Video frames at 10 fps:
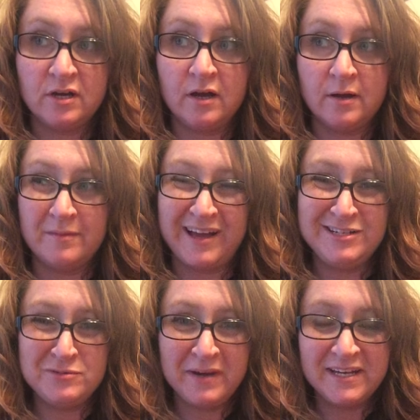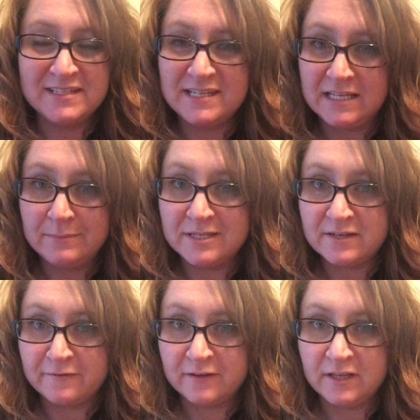I do mine a teeny bit
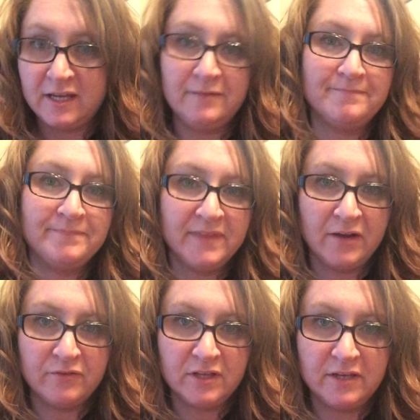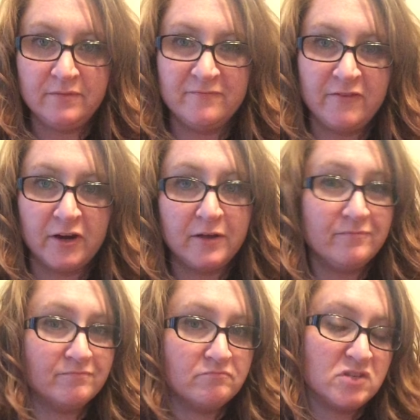differently, not really very
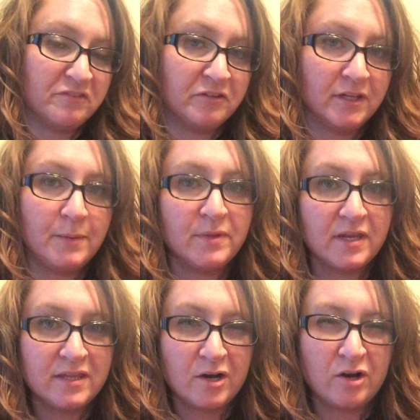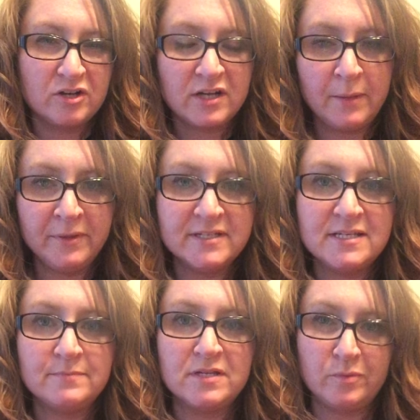differently, but there are a couple of
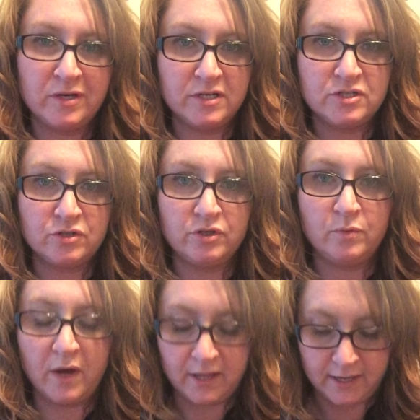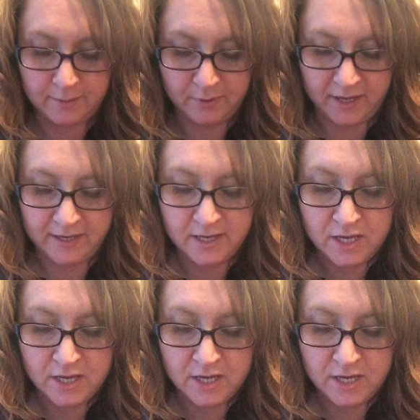tips I wanted to show you while I apply.